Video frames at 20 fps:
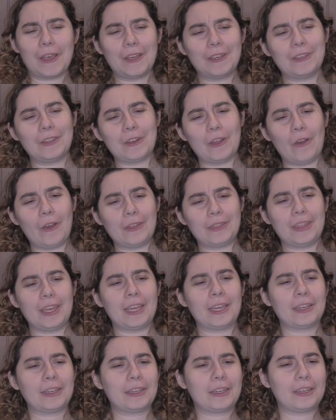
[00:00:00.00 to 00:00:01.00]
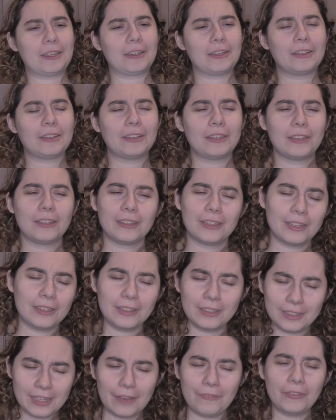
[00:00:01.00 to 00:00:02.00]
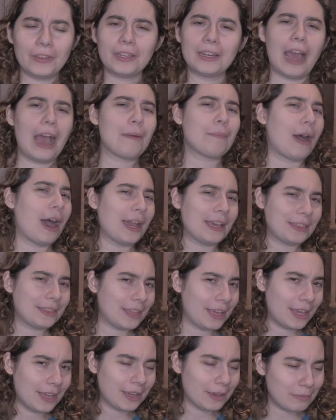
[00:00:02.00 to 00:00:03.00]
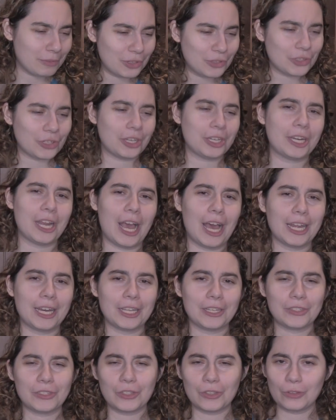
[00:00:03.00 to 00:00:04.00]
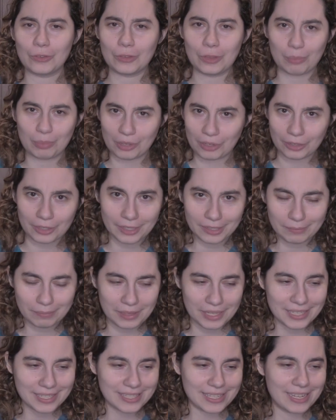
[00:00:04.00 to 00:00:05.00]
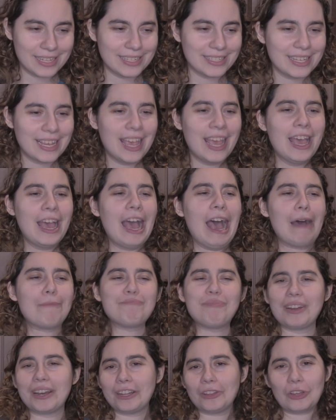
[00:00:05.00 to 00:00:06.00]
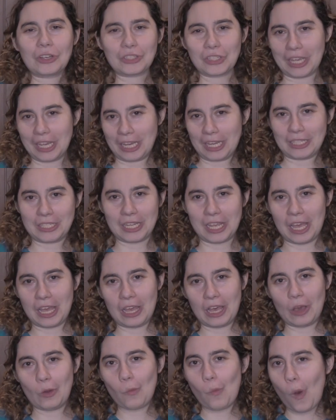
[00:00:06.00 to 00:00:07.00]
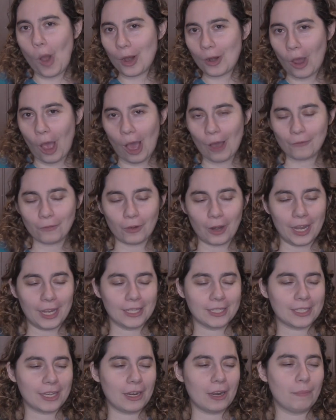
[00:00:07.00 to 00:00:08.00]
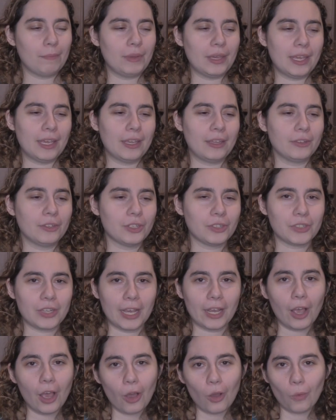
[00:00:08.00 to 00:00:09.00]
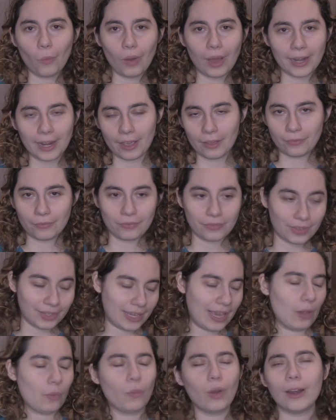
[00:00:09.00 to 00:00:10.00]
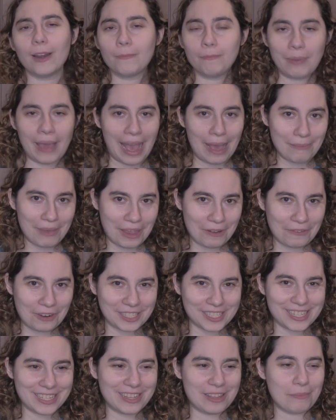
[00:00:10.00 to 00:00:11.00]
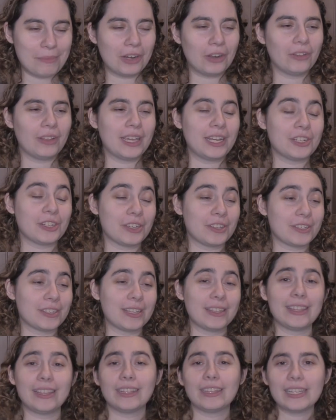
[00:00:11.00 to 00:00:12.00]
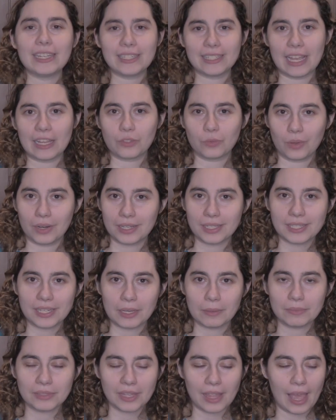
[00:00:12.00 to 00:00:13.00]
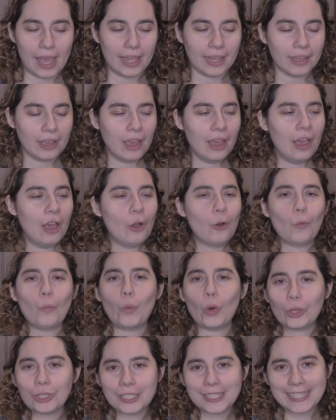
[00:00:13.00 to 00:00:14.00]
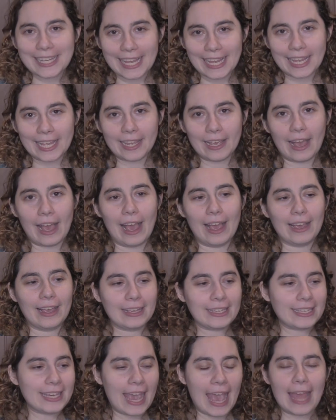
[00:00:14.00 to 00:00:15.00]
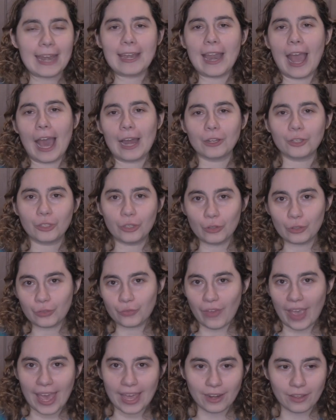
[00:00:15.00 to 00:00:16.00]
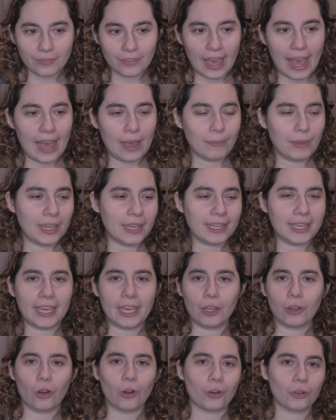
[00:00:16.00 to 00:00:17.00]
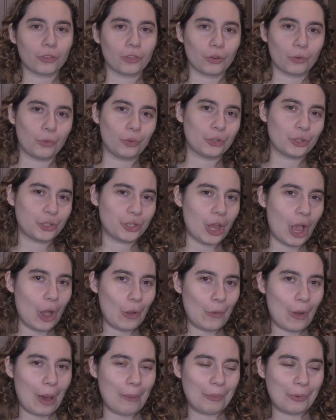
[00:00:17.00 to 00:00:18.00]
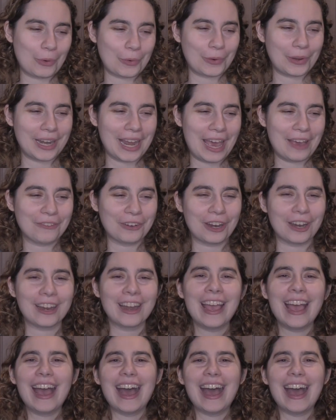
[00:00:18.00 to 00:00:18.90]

You know, I think definitely not my thing. I'm usually not into the period pieces, but it looks like it's a one-off, right? It's going to be just like, oh, what if, again, what if Batman was in the Middle Ages? At least that's what it seems like. We'll see. Again, not a huge fan of that. Maybe King Arthur will show up or whatever.